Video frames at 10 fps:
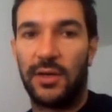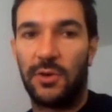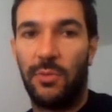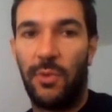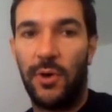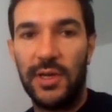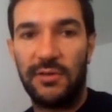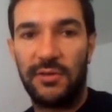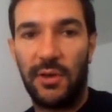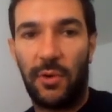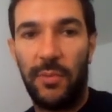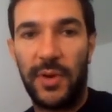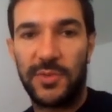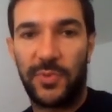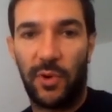So modeling some
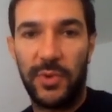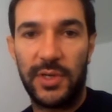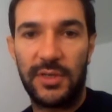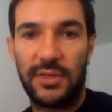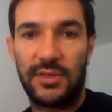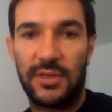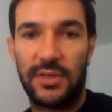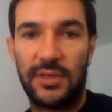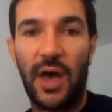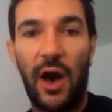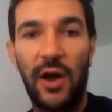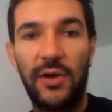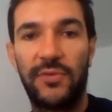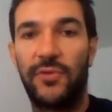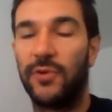complex properties is
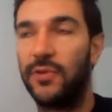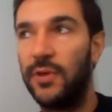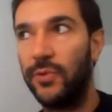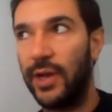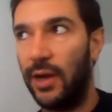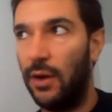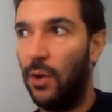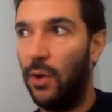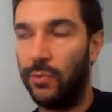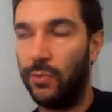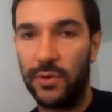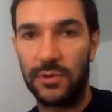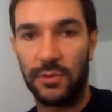hard for theory alone.